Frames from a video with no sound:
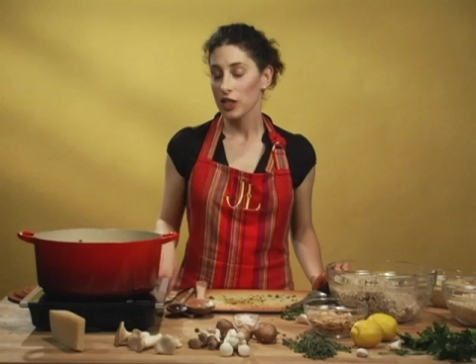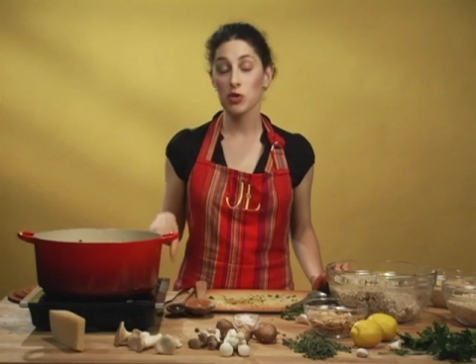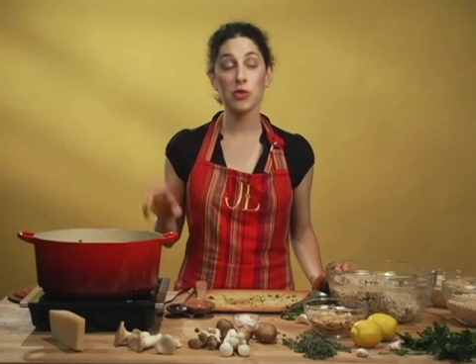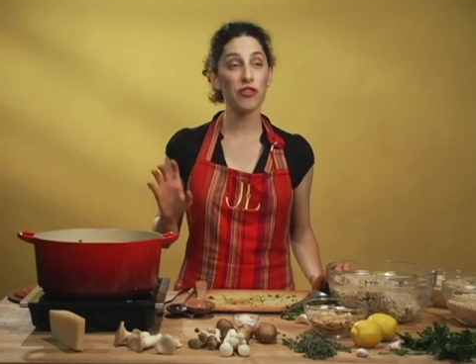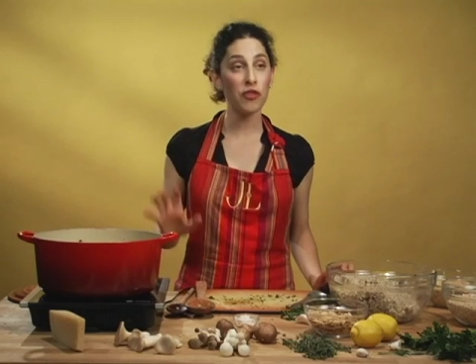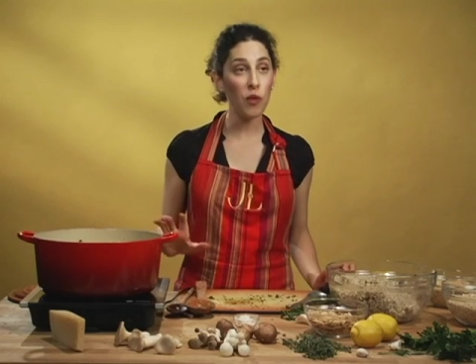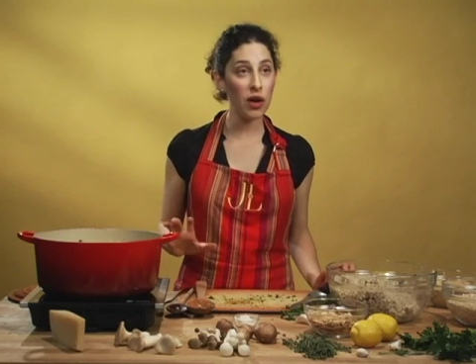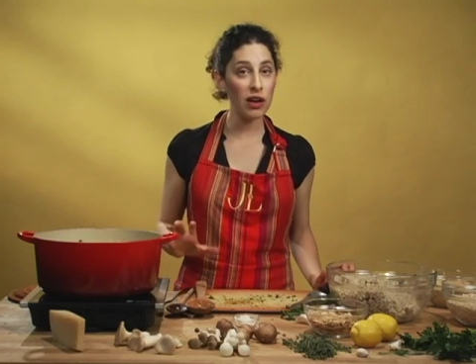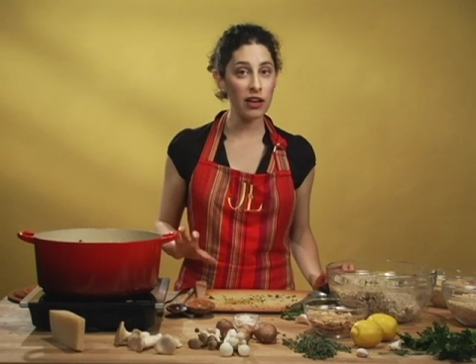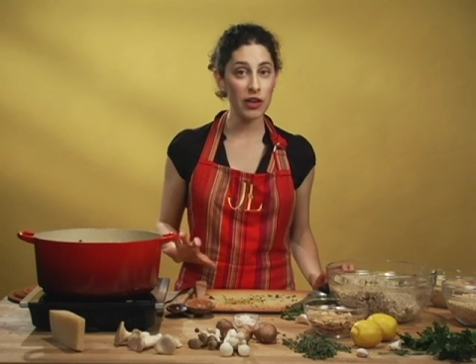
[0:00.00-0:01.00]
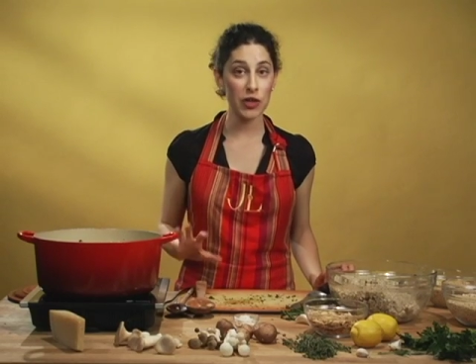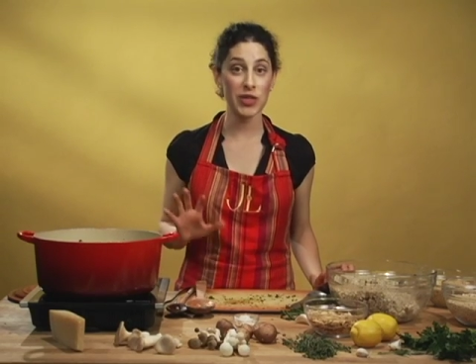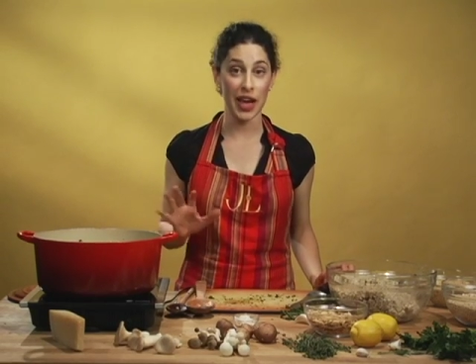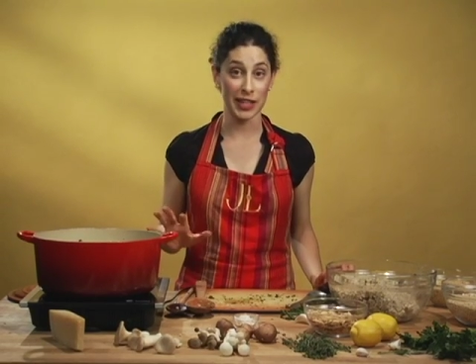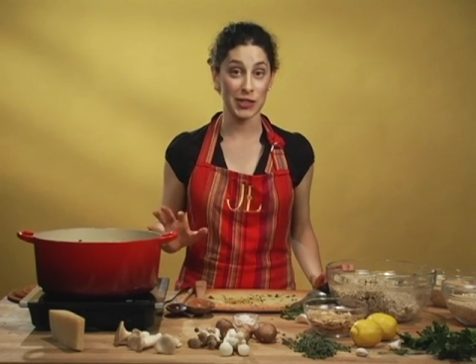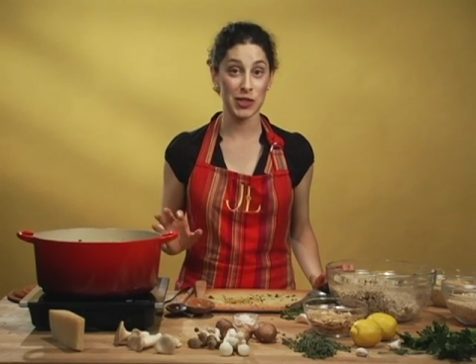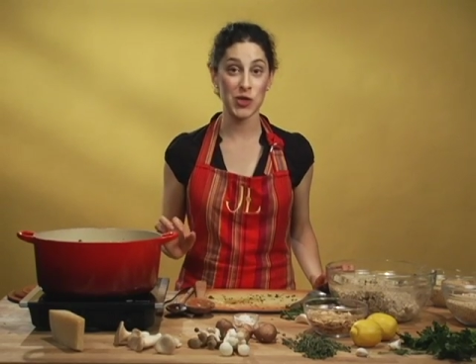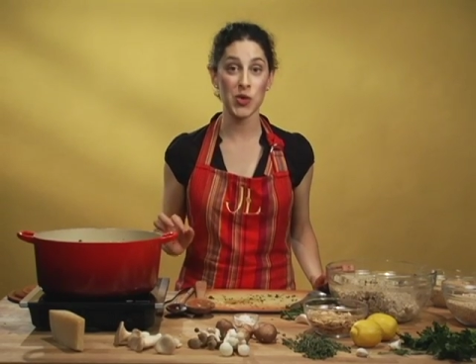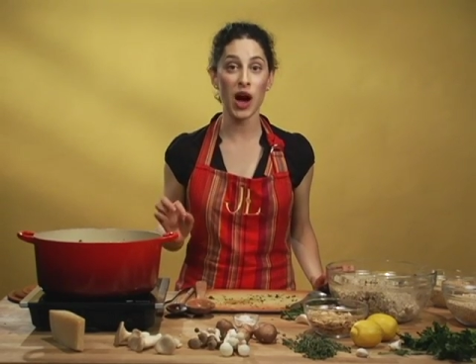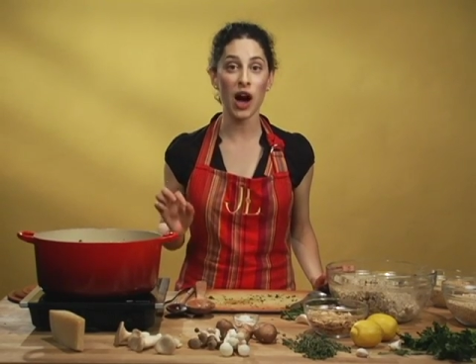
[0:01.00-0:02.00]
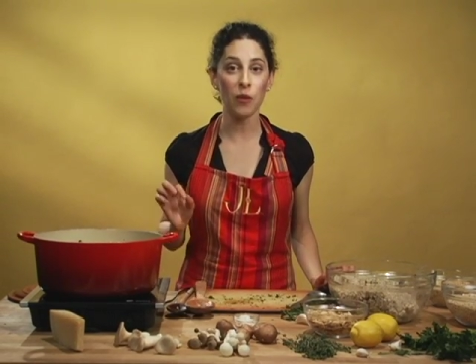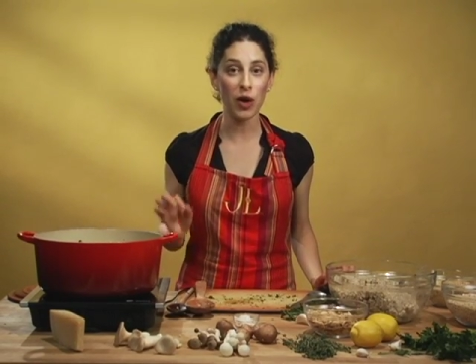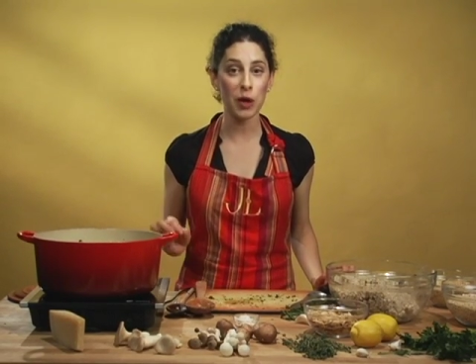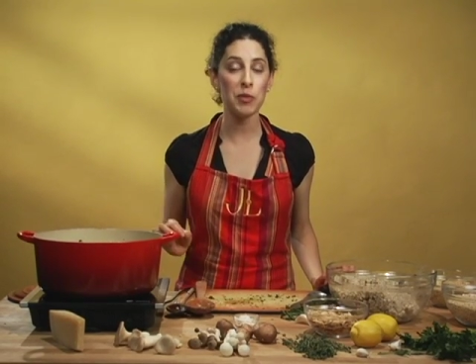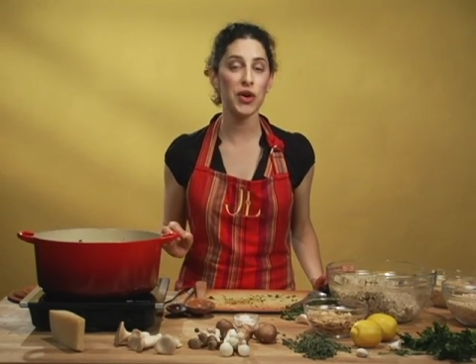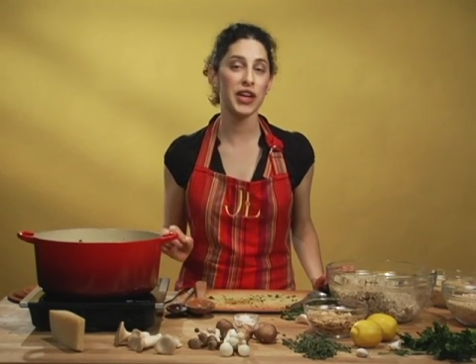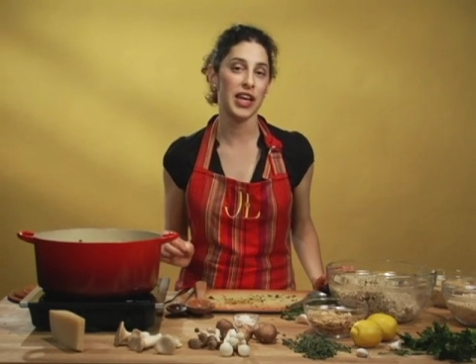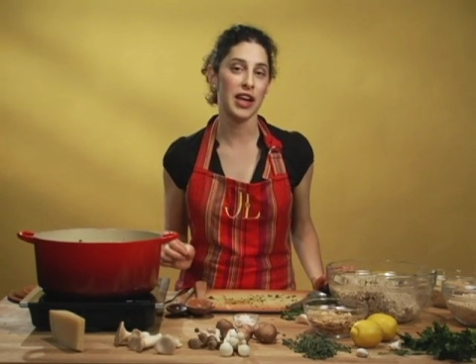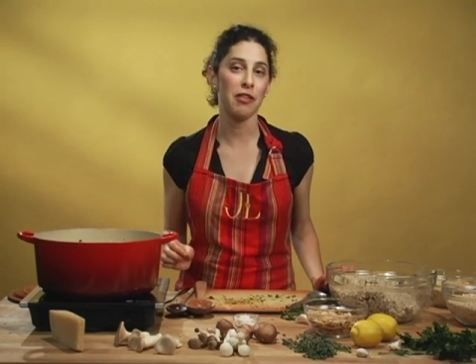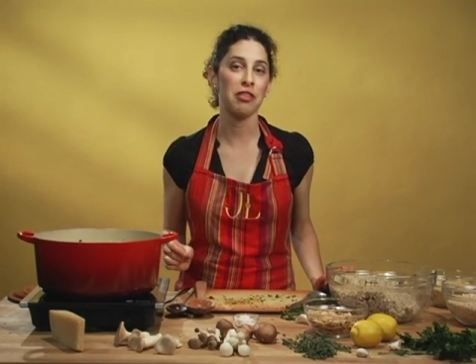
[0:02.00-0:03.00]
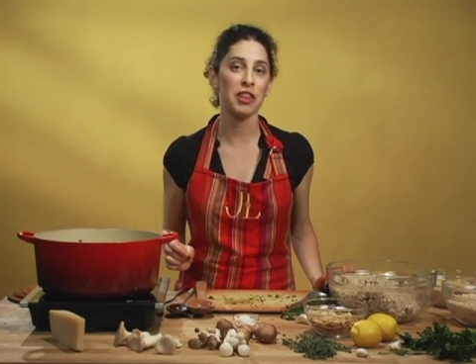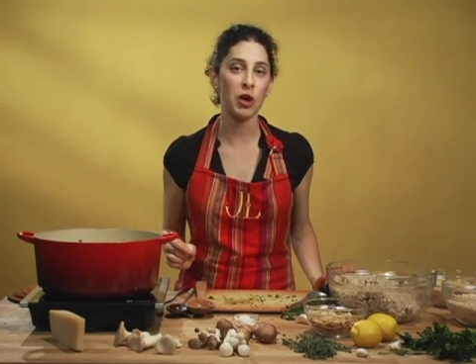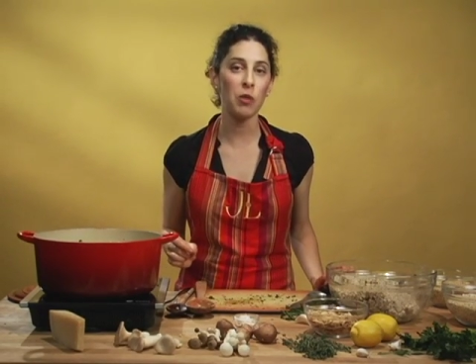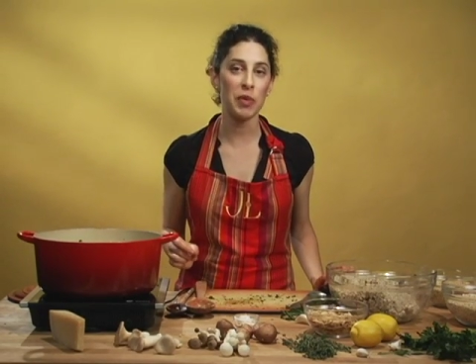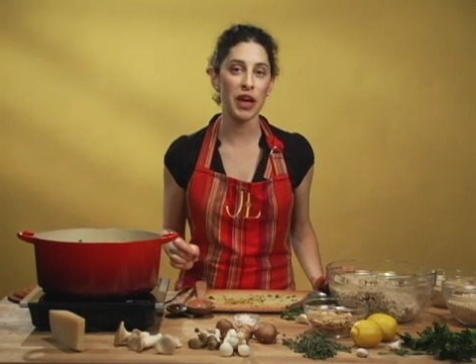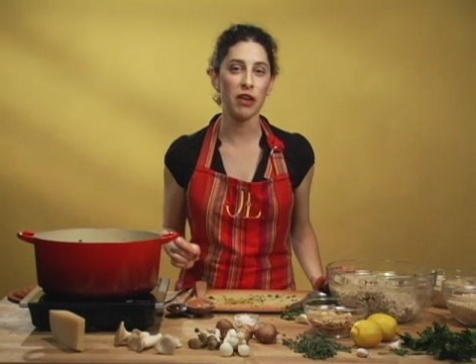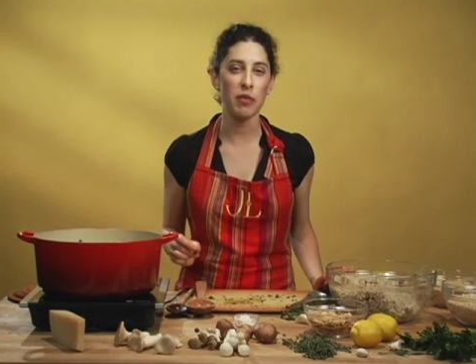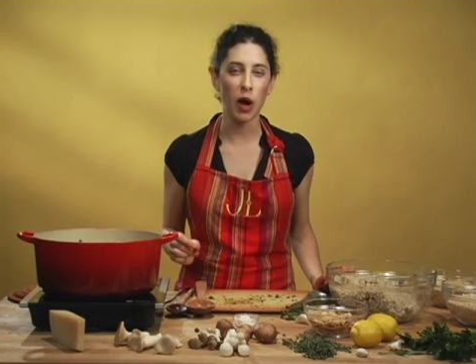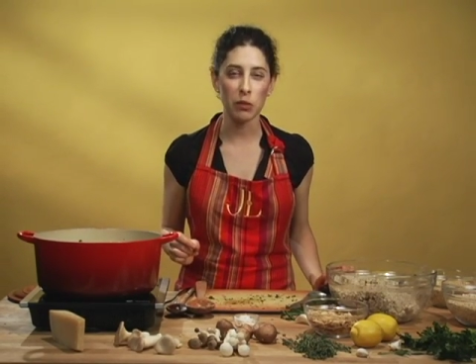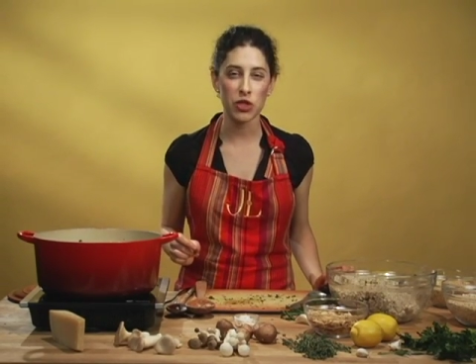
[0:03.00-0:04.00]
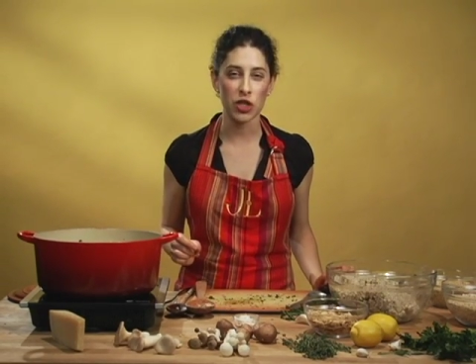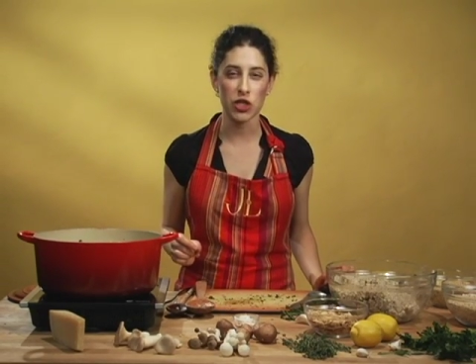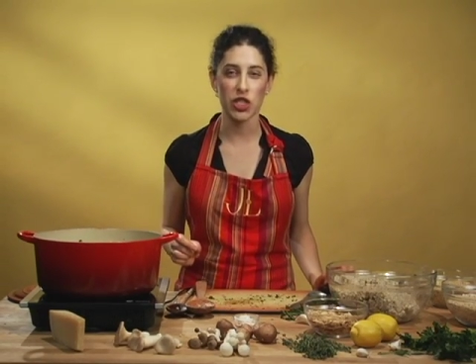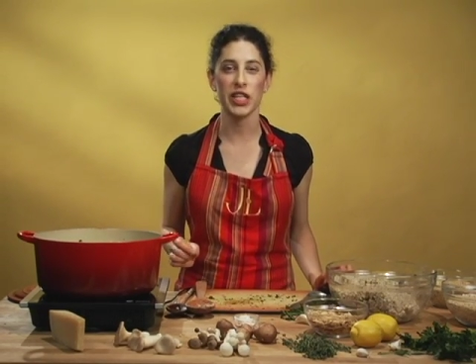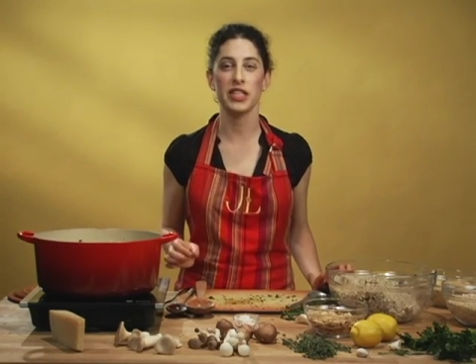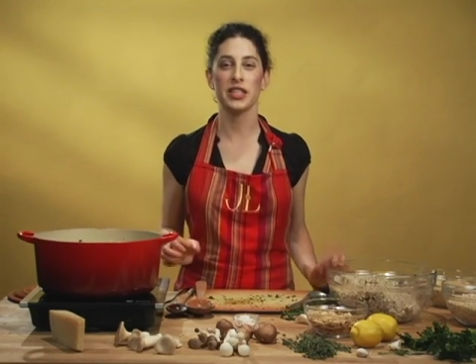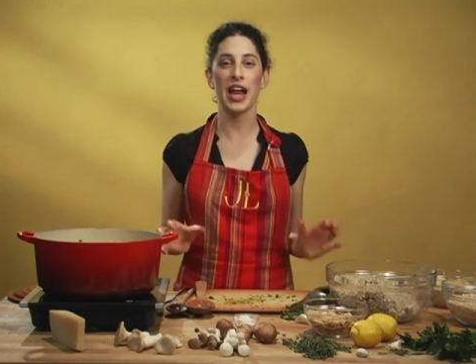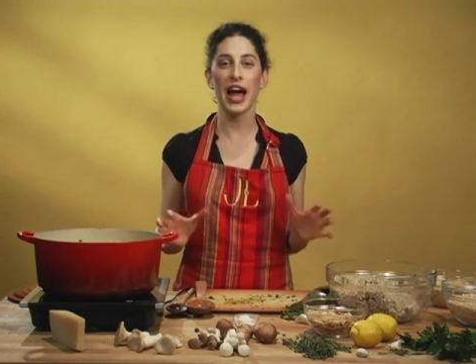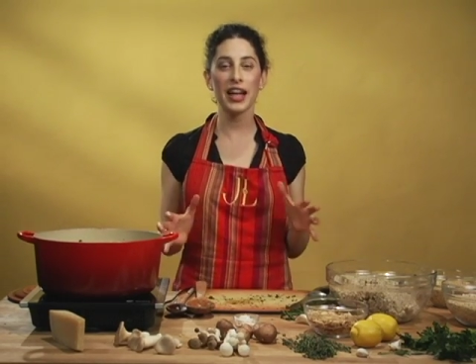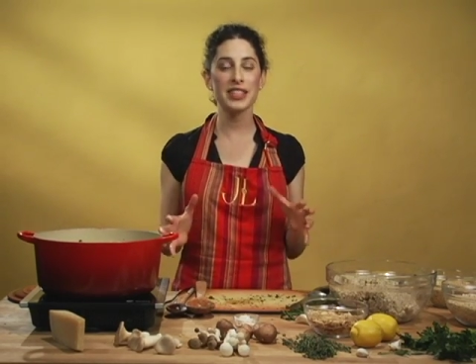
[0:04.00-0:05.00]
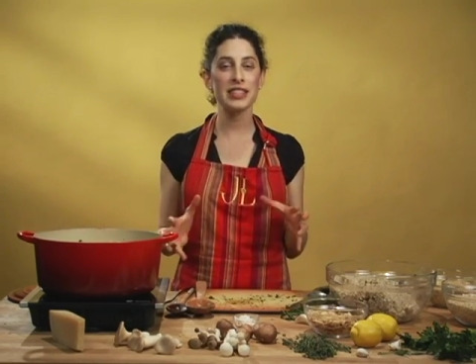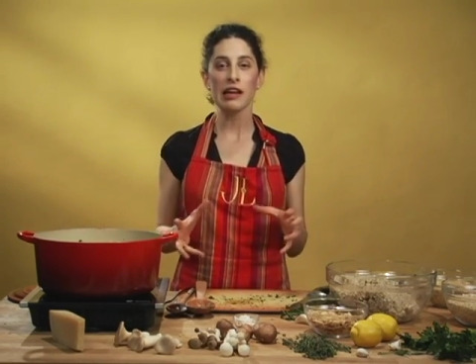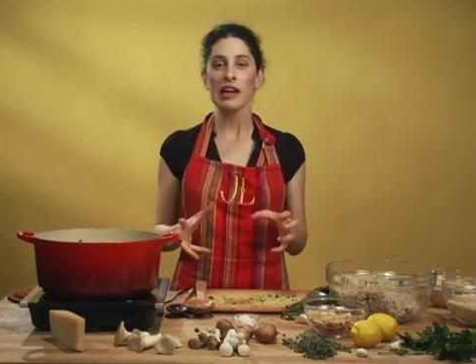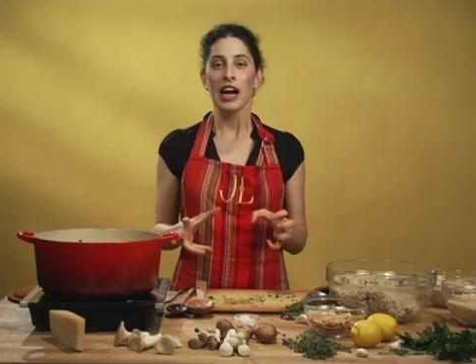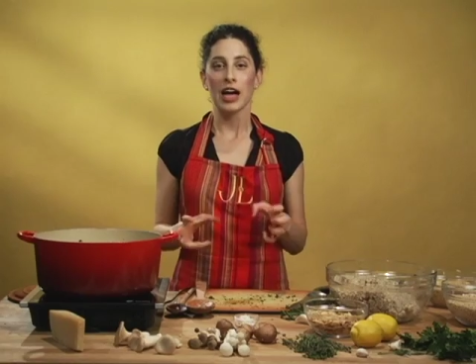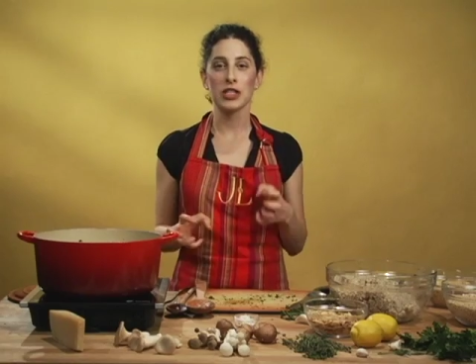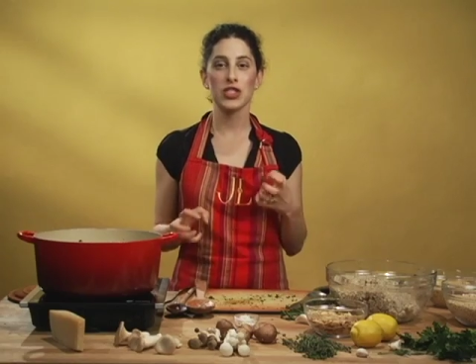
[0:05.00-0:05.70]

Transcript: So before you taste, you want to put in a little bit of Parmesan cheese. It adds a